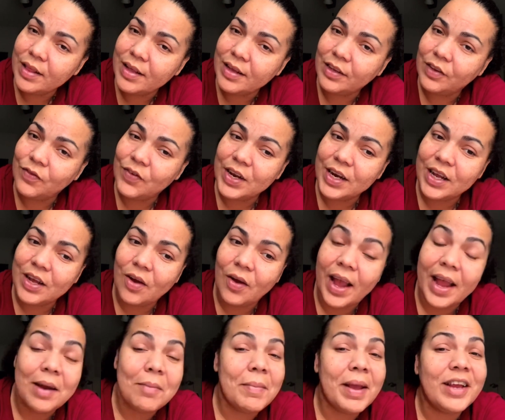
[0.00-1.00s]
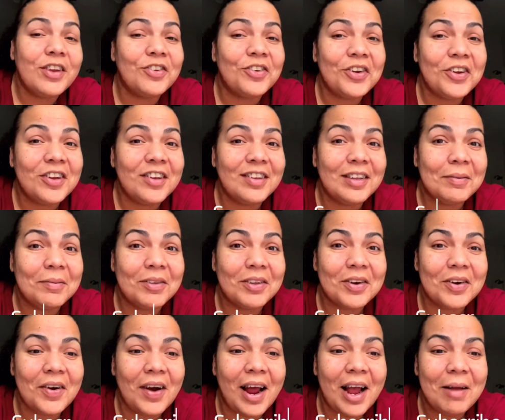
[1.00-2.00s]
this video and make sure you
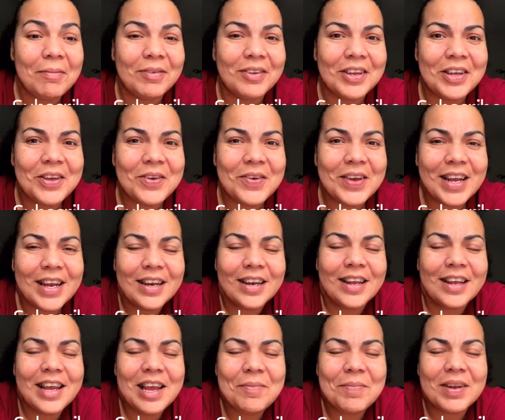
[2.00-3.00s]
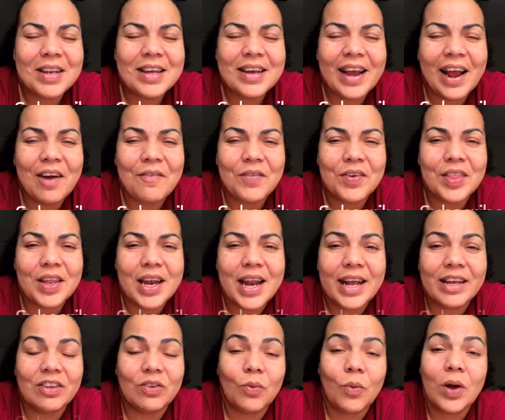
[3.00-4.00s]
subscribe so you can keep a lookout for the
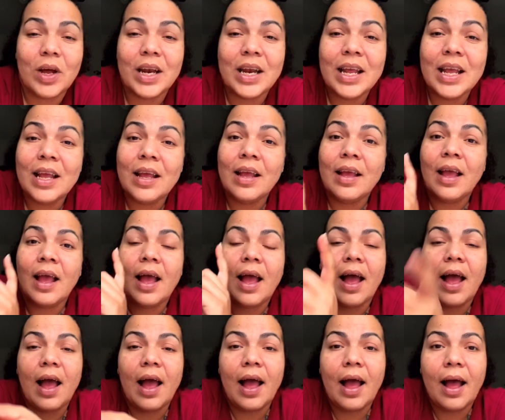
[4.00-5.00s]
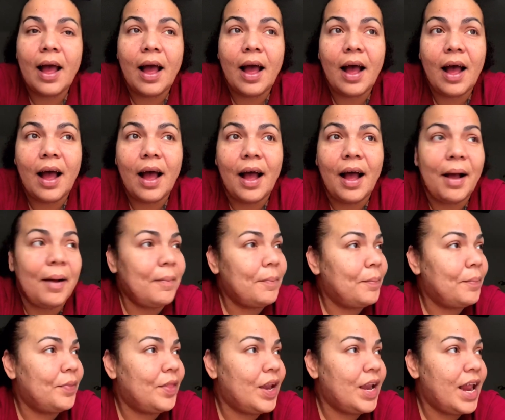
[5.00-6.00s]
next one. Um,
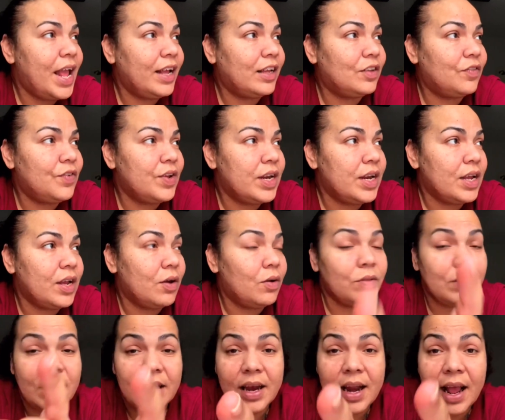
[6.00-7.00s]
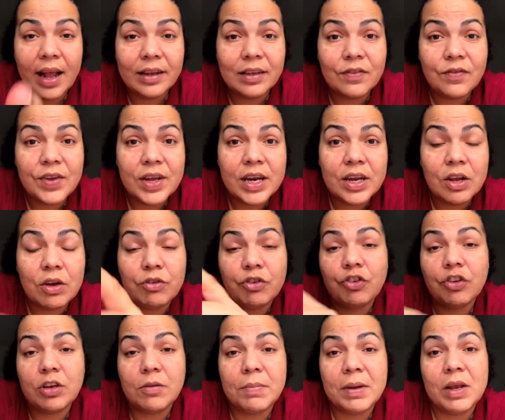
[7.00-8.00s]
the next video. The next video
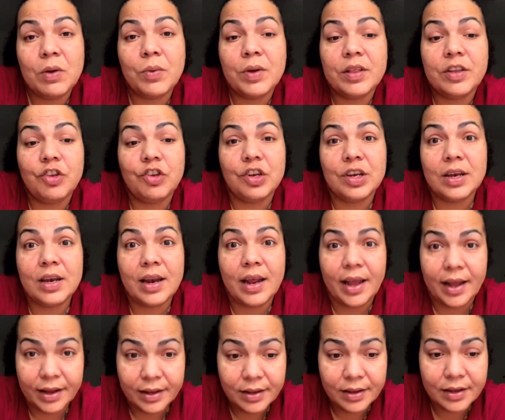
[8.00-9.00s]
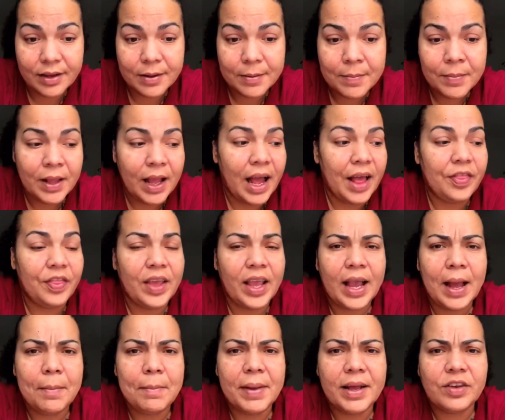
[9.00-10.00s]
should be with Jeanette. I think
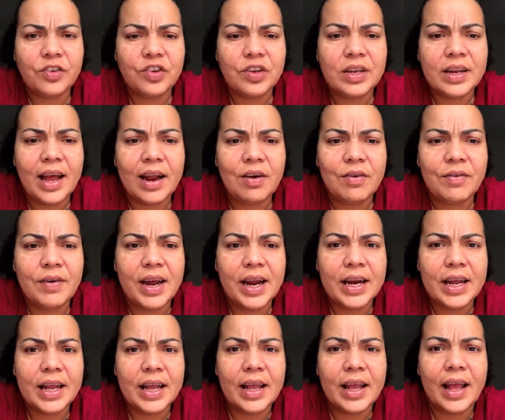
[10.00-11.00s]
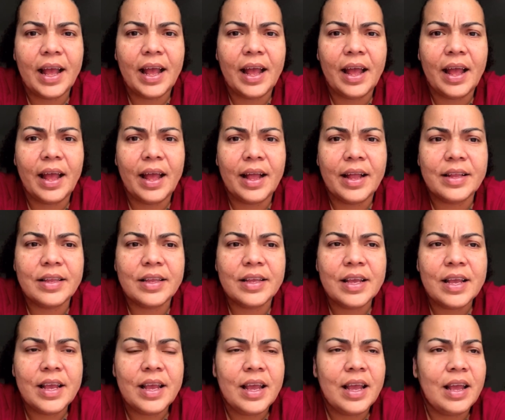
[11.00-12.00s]
I mentioned that already. And
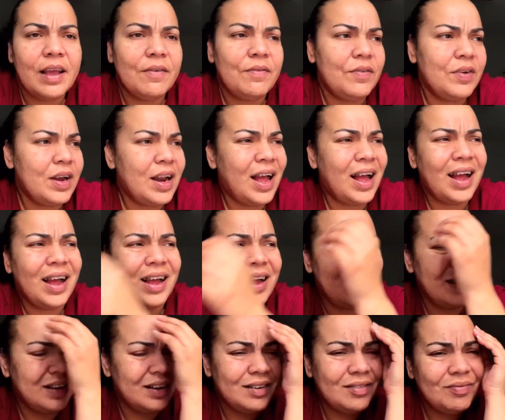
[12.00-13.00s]
if not,